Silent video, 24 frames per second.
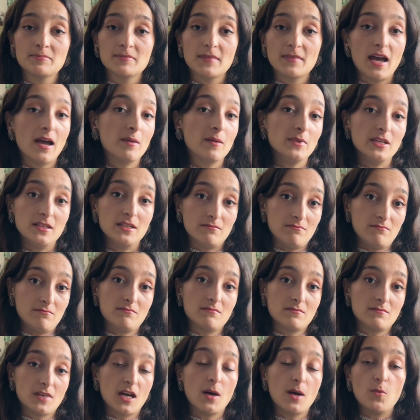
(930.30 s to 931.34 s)
I mean,
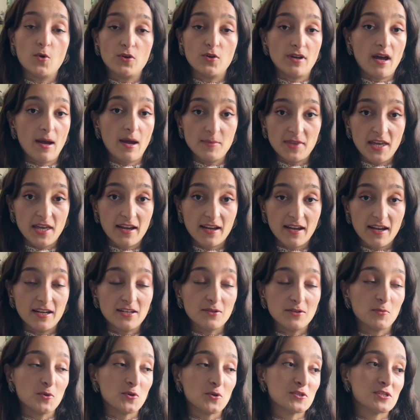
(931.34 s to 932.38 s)
come on, I'm that kind
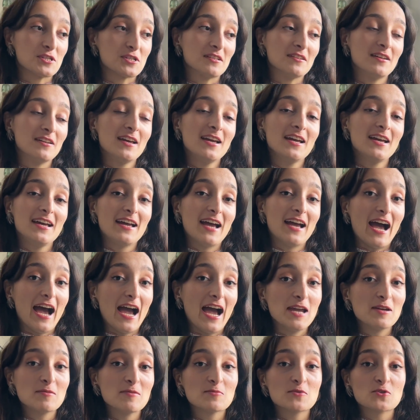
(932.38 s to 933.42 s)
of person. I
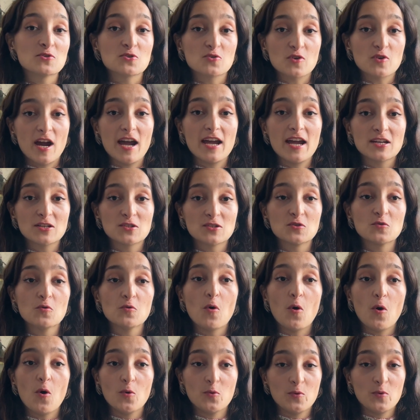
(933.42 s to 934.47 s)
am trying to
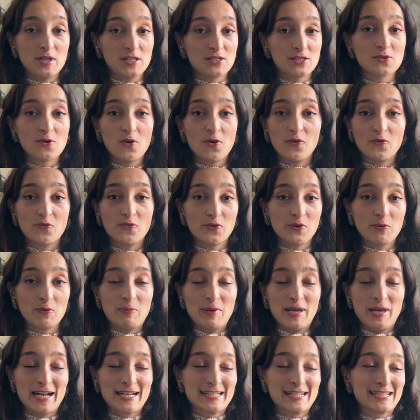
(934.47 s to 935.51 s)
always go for a
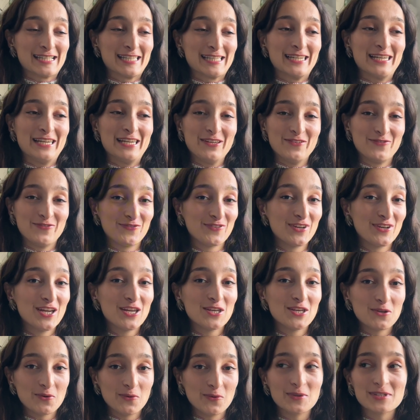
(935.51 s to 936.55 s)
big sleeve.
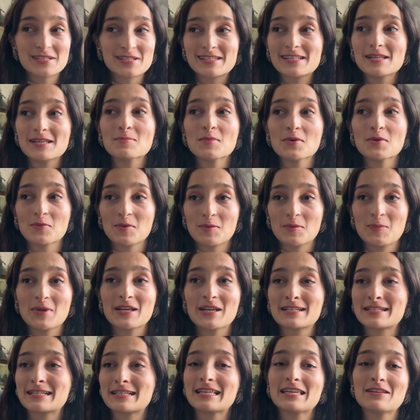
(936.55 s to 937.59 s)
You will see me with
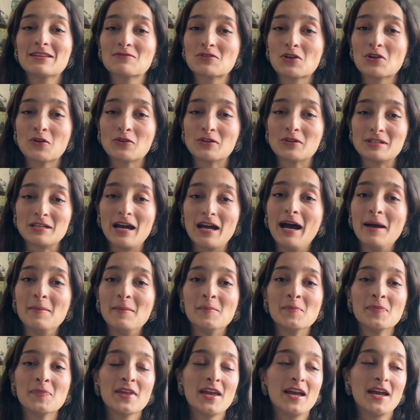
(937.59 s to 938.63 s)
big sleeves all the time,
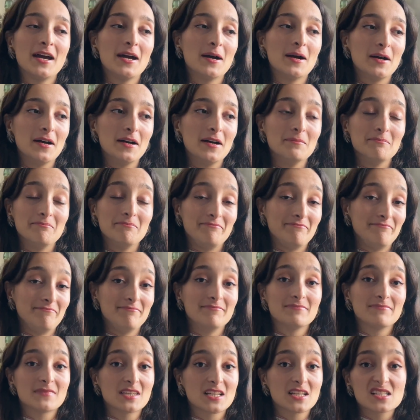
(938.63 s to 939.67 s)

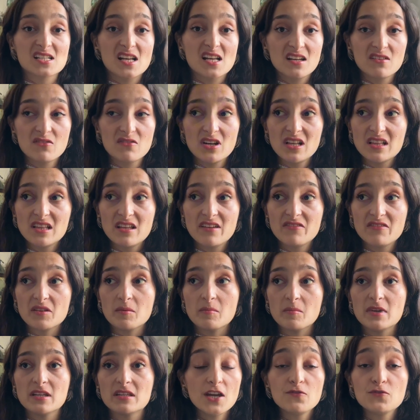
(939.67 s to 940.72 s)
because I really love
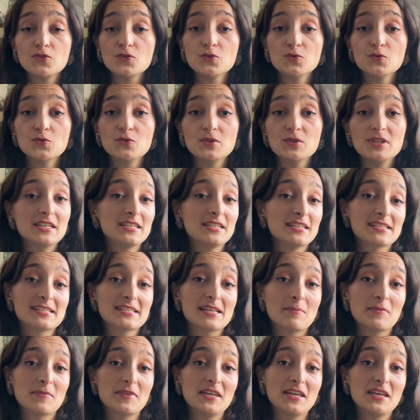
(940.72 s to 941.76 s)
them. If you knitted
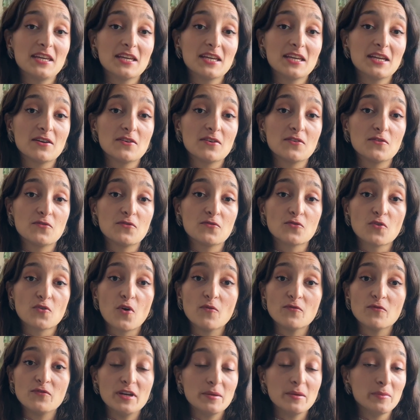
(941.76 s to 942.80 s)
something
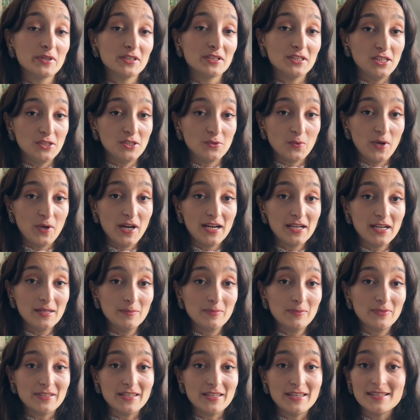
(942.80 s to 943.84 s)
from FabelKnitwear,
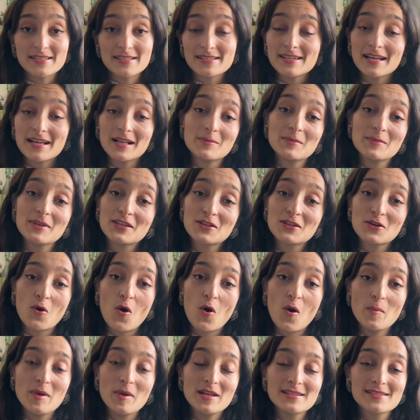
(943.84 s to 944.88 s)
please tell me in the
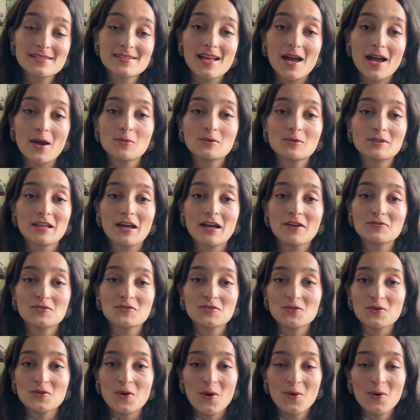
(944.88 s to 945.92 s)
comments. I would love to
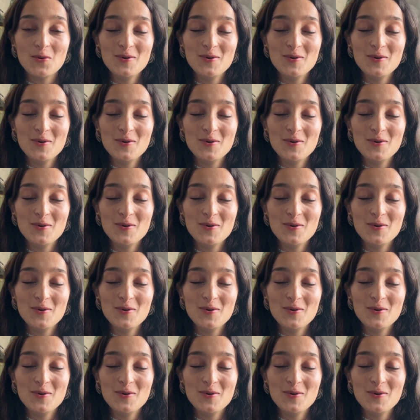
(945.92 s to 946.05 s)
know.